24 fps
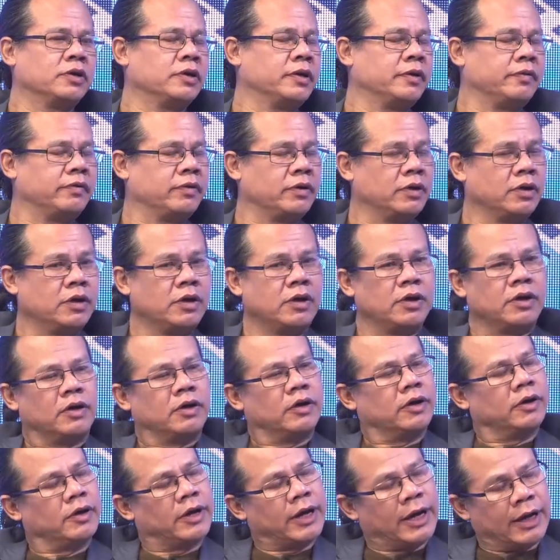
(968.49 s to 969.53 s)
For for for
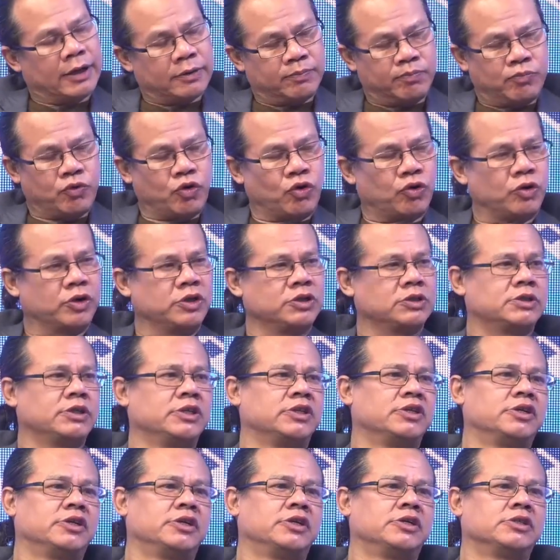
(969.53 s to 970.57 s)
both at both this
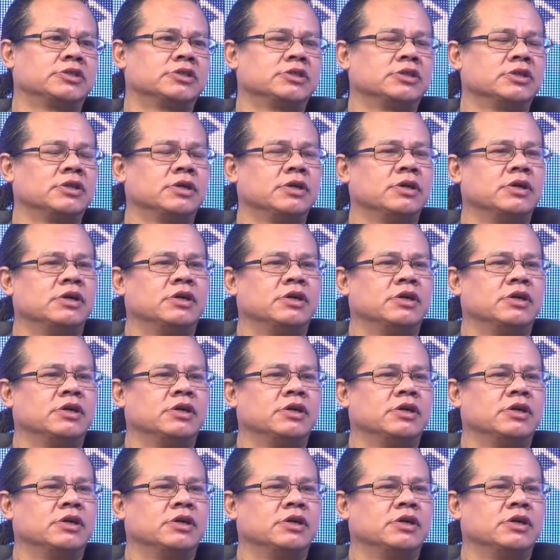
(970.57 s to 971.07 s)
generation. Okay.